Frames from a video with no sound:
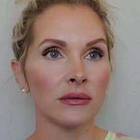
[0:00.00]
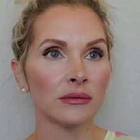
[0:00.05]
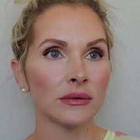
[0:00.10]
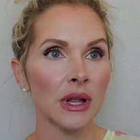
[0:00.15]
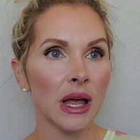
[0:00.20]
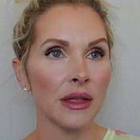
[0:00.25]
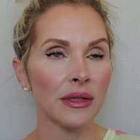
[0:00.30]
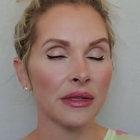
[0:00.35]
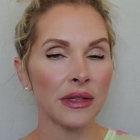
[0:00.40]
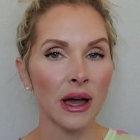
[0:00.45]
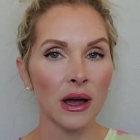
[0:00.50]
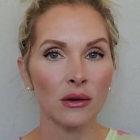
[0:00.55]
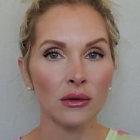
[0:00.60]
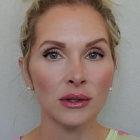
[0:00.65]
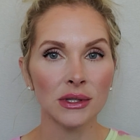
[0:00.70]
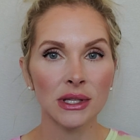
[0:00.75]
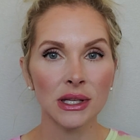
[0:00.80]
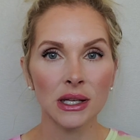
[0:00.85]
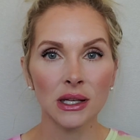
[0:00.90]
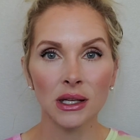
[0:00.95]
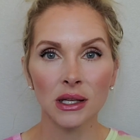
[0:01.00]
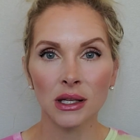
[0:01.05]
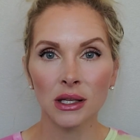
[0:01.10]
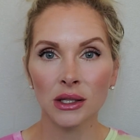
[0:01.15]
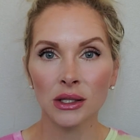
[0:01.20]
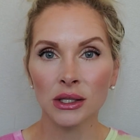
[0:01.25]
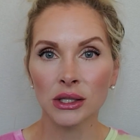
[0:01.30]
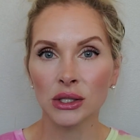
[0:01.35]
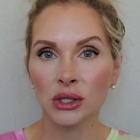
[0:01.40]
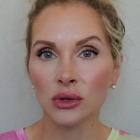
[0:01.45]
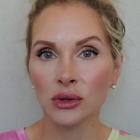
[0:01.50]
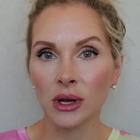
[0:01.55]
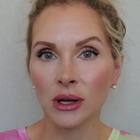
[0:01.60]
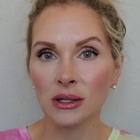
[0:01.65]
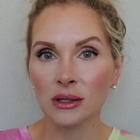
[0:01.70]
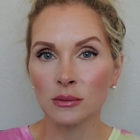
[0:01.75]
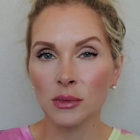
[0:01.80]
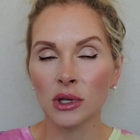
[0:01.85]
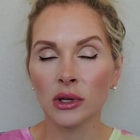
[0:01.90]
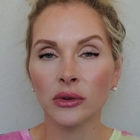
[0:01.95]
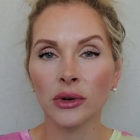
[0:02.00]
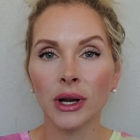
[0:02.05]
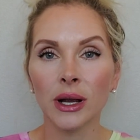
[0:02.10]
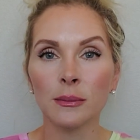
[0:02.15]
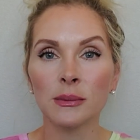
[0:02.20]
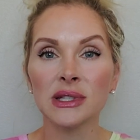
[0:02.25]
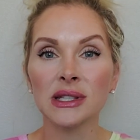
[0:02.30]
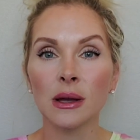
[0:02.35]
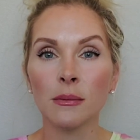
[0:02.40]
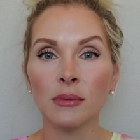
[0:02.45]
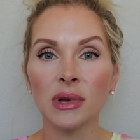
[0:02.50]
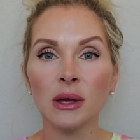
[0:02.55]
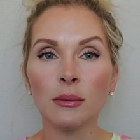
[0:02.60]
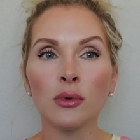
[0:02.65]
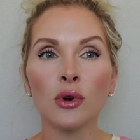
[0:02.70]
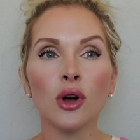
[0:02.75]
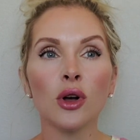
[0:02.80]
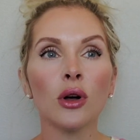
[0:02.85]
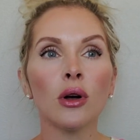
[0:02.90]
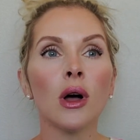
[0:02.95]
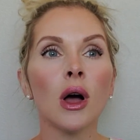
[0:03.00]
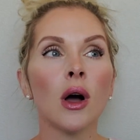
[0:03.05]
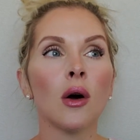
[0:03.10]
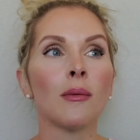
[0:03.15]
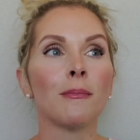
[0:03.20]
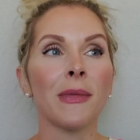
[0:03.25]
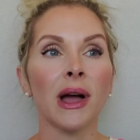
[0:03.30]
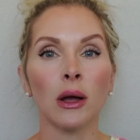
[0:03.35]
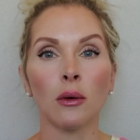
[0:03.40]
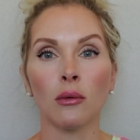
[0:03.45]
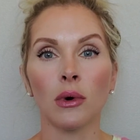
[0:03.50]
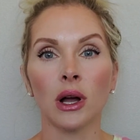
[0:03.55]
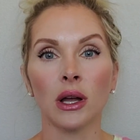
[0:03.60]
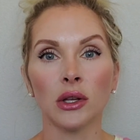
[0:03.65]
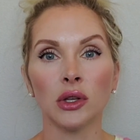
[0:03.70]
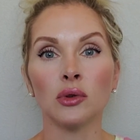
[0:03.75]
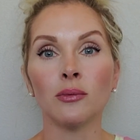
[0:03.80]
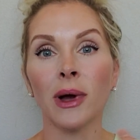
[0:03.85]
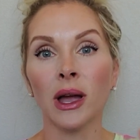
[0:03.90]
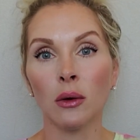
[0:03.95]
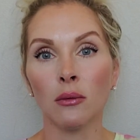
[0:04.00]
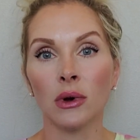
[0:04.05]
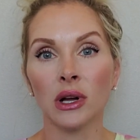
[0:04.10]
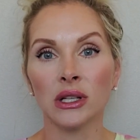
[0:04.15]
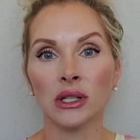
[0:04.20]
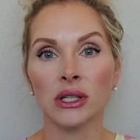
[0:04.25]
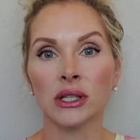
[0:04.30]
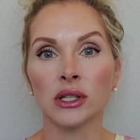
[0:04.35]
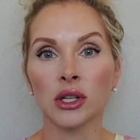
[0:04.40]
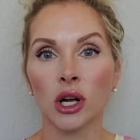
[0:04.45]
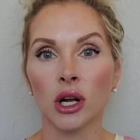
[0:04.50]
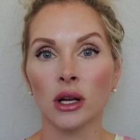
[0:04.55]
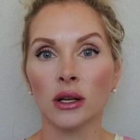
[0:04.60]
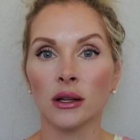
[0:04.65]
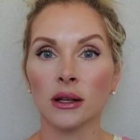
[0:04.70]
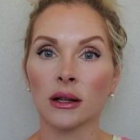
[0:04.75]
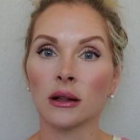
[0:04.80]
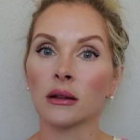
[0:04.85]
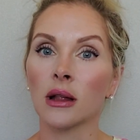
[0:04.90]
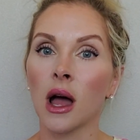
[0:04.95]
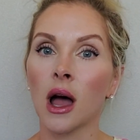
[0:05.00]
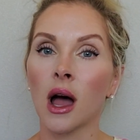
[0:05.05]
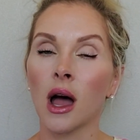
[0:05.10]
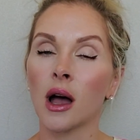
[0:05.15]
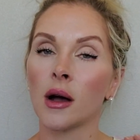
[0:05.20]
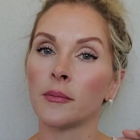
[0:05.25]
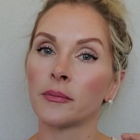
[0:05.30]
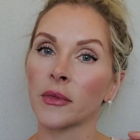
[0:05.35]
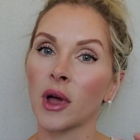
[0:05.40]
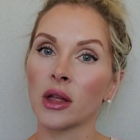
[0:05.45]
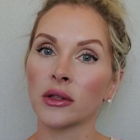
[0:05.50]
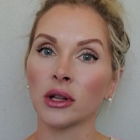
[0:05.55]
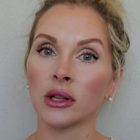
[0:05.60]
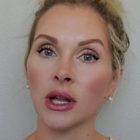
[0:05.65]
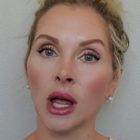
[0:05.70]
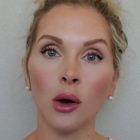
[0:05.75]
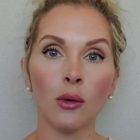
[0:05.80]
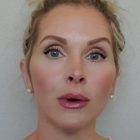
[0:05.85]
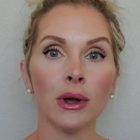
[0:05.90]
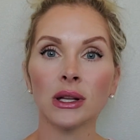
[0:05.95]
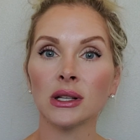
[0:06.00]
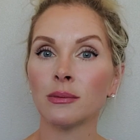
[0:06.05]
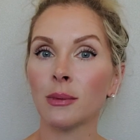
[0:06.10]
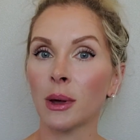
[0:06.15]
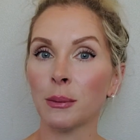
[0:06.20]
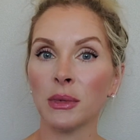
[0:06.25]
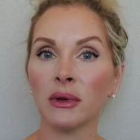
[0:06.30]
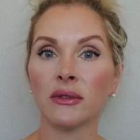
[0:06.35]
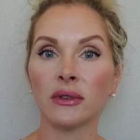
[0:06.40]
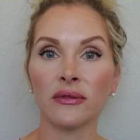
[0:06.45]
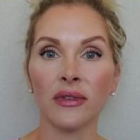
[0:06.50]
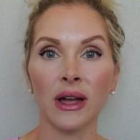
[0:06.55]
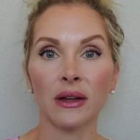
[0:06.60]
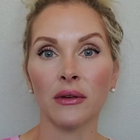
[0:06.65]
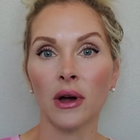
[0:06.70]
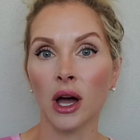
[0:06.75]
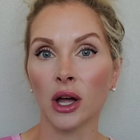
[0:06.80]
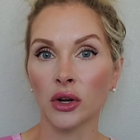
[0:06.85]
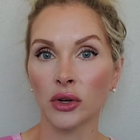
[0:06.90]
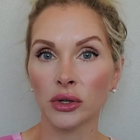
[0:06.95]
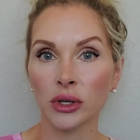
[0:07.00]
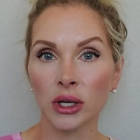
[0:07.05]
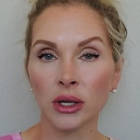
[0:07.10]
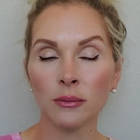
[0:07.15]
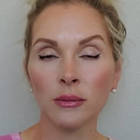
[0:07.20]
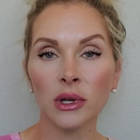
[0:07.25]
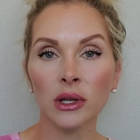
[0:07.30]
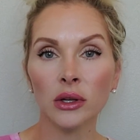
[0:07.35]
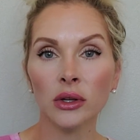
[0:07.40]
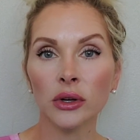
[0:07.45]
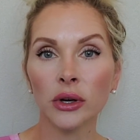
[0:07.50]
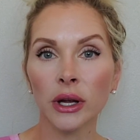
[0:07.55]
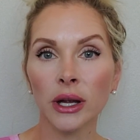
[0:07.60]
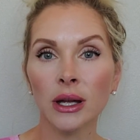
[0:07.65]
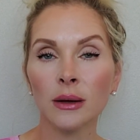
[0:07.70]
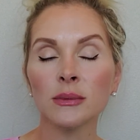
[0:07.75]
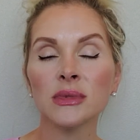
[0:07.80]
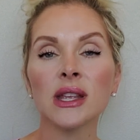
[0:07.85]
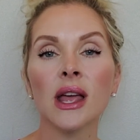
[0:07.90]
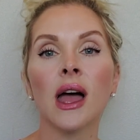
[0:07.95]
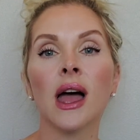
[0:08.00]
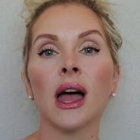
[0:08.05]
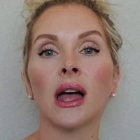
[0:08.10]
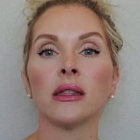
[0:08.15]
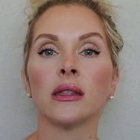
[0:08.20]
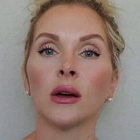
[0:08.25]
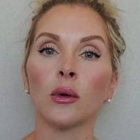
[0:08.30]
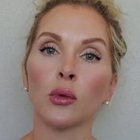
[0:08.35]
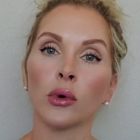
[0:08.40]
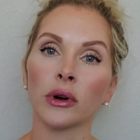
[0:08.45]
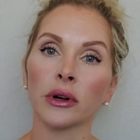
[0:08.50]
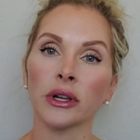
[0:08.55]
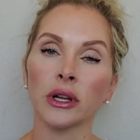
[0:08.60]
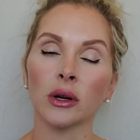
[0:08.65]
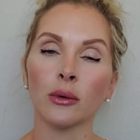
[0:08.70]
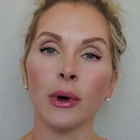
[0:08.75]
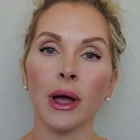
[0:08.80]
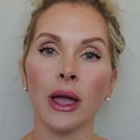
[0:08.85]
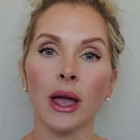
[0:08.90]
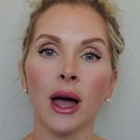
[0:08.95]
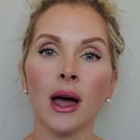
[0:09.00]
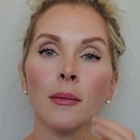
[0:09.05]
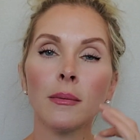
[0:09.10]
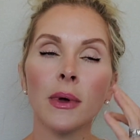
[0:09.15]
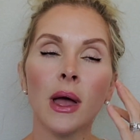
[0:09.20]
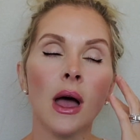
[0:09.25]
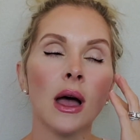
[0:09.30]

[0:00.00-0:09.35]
1,000 to 2,000 milligrams. Some people might want to start on the low end, maybe even 500 milligrams, and then work your way up.